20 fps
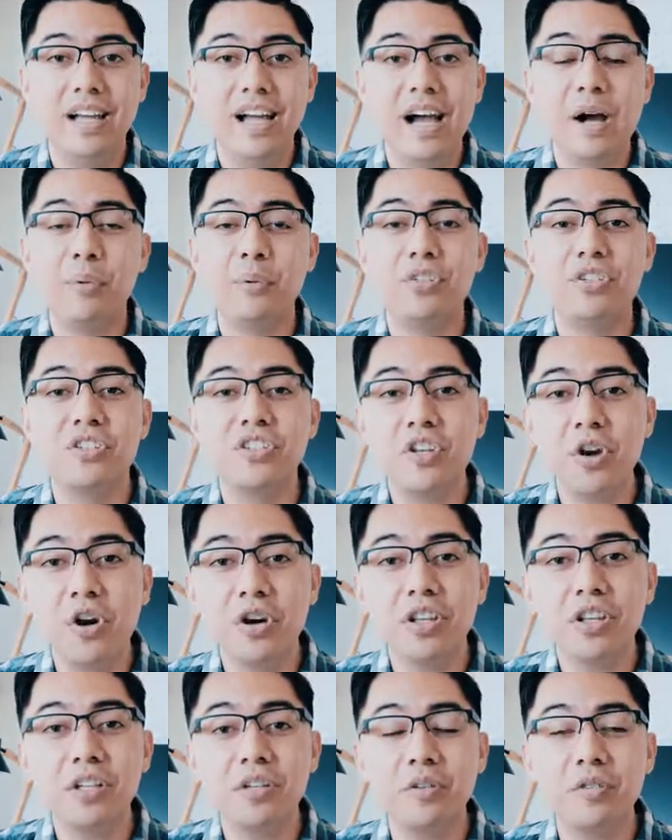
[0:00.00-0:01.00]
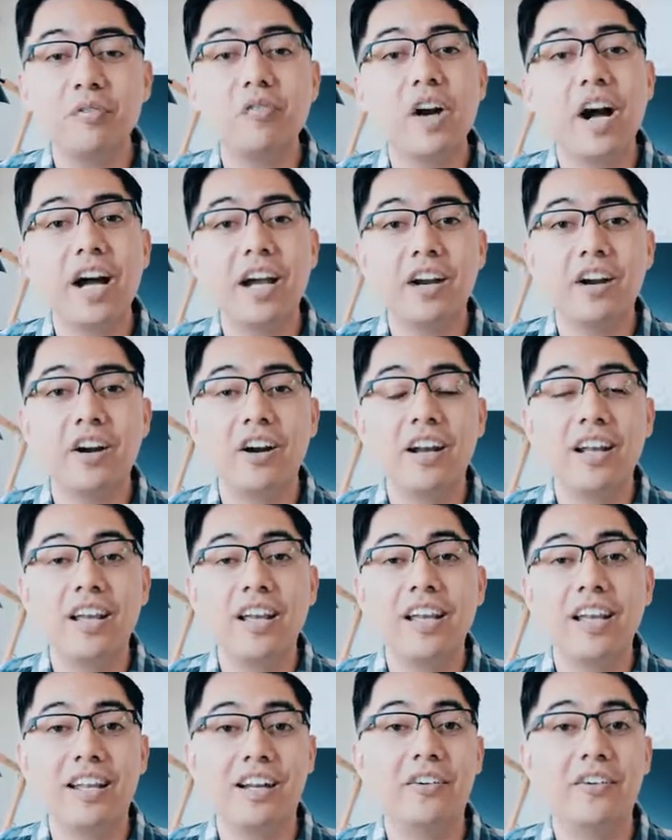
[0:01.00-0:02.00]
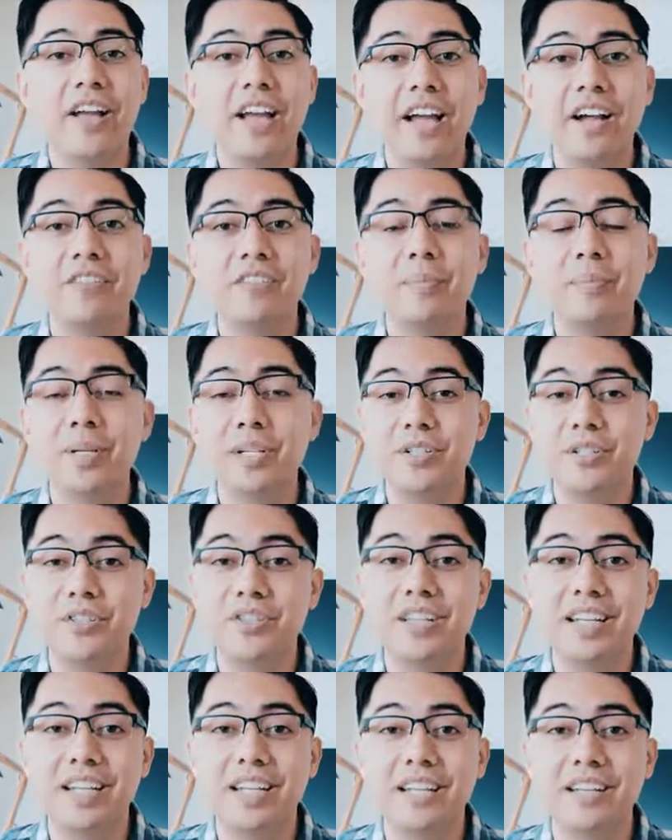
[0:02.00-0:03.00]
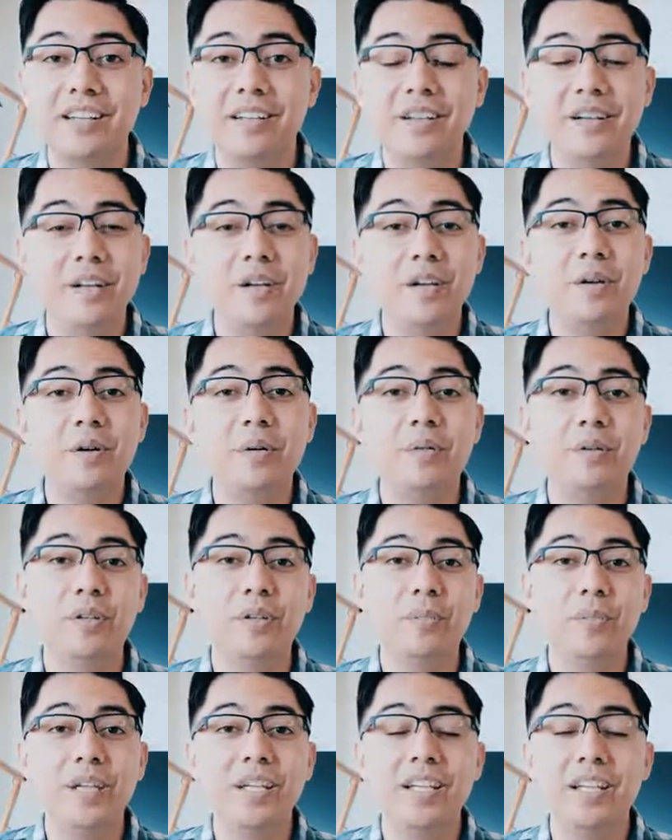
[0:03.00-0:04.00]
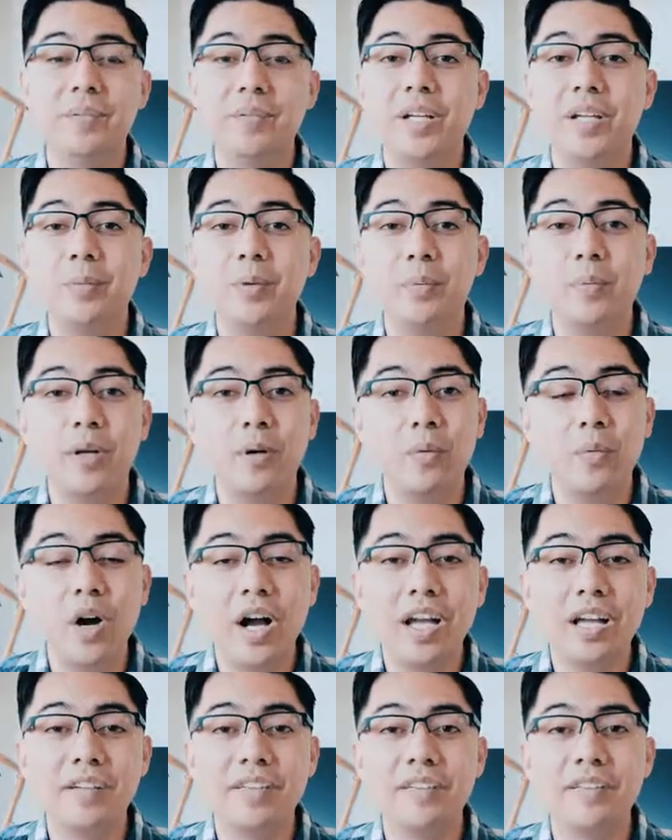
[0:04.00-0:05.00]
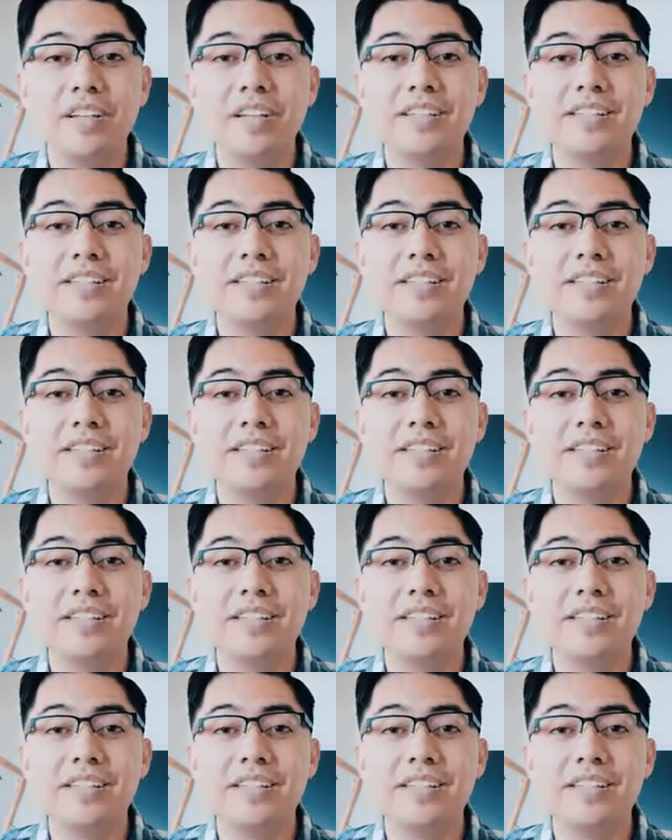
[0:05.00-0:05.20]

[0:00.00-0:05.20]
I would start a little fire, and I would have some pictures taken with me and maybe my wife,